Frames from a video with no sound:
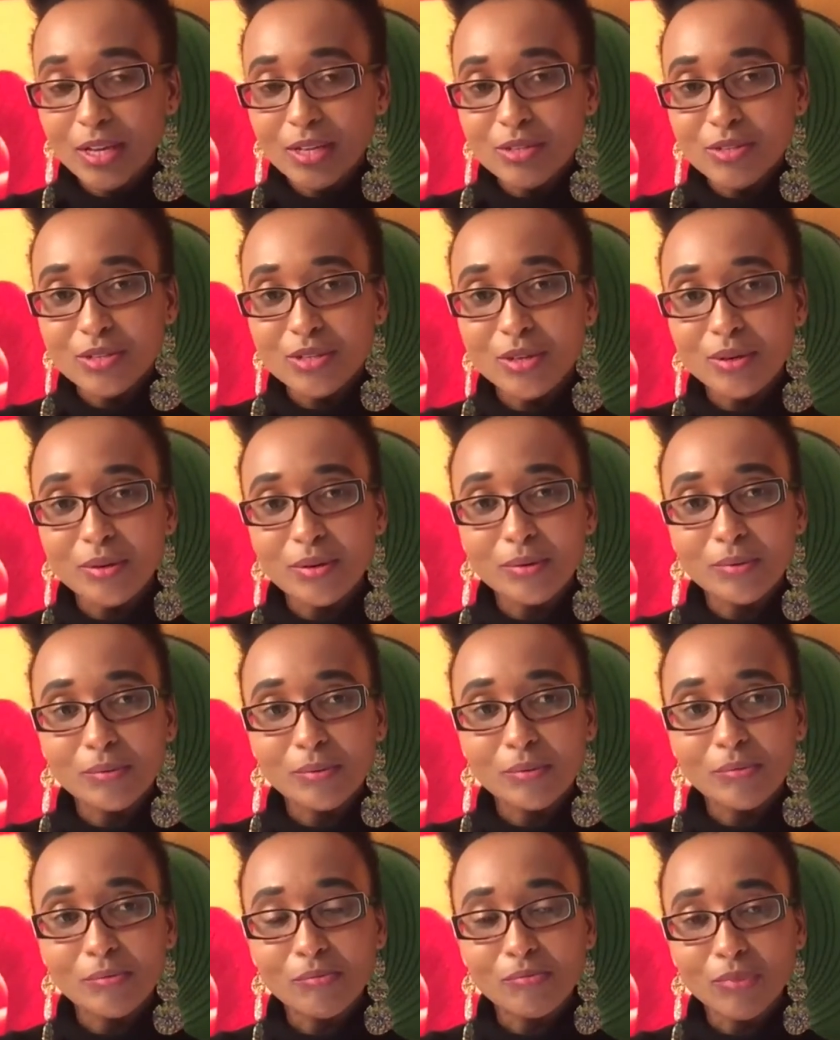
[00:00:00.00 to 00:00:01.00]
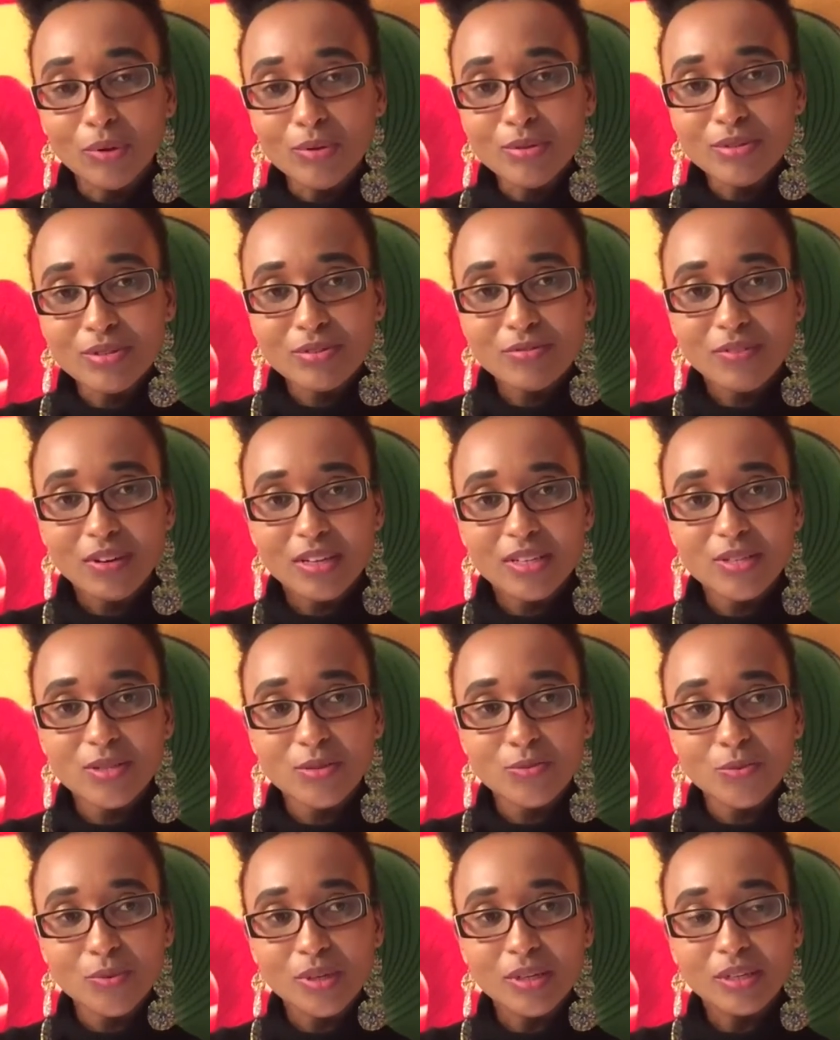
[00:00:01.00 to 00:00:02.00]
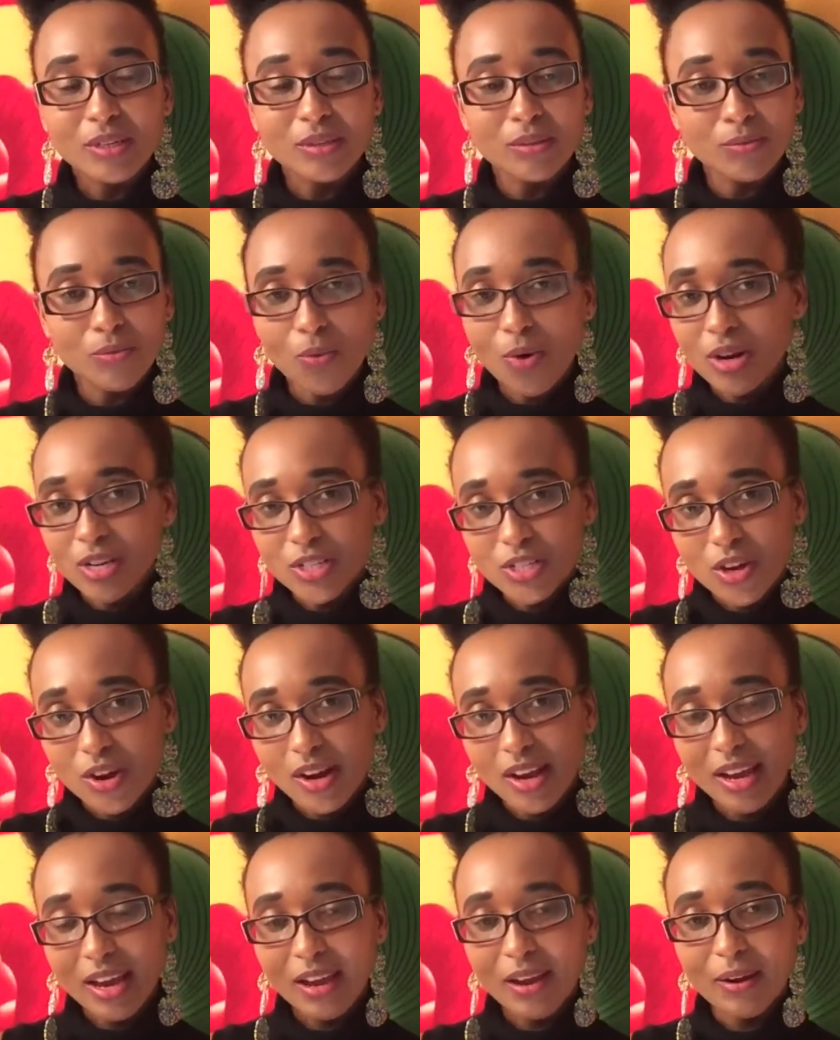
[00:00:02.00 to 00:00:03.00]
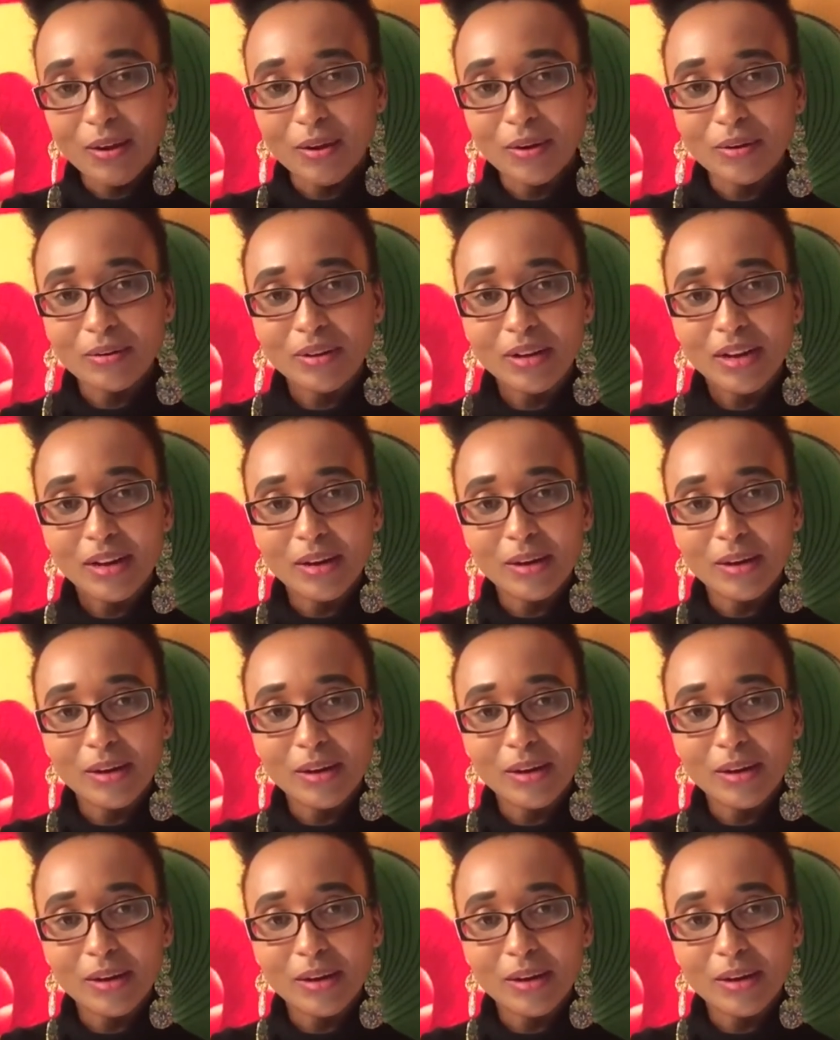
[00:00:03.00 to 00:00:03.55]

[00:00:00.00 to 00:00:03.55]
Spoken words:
So most of us will wash our hair